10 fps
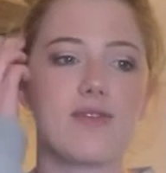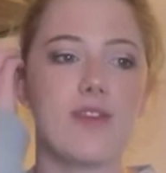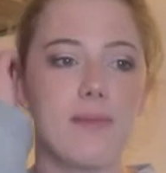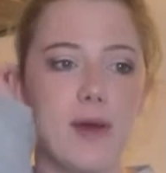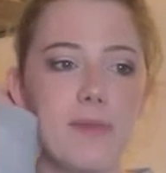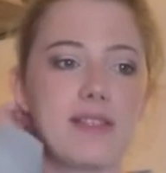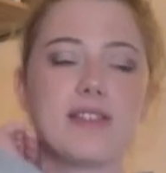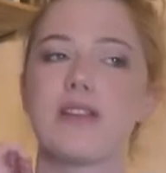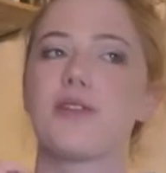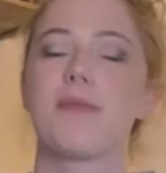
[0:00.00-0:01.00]
female
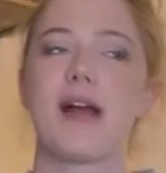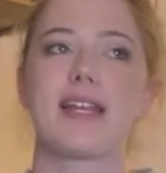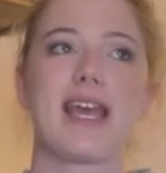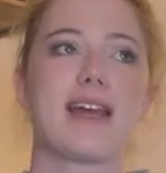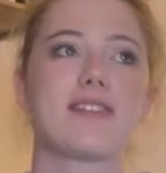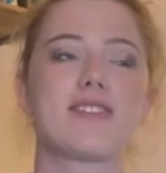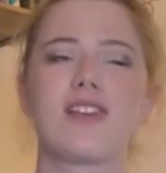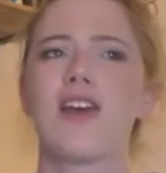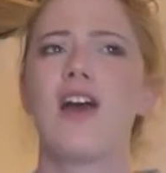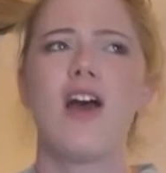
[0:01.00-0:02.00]
business owner podcasts,
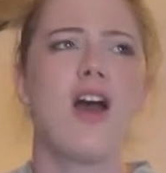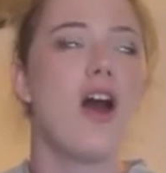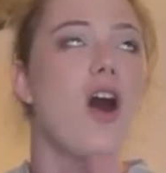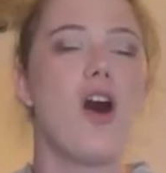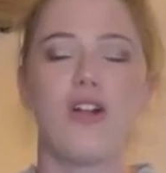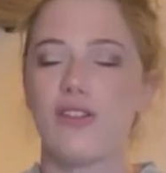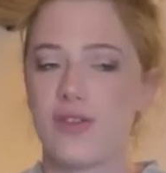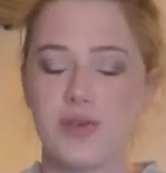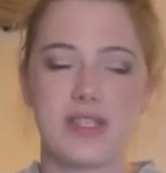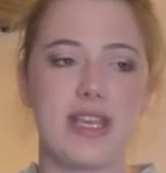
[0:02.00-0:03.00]
all of
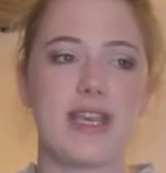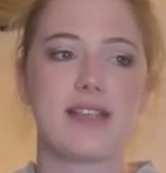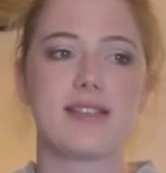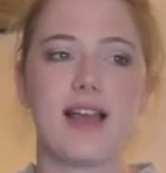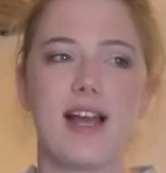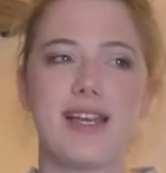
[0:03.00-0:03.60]
those things.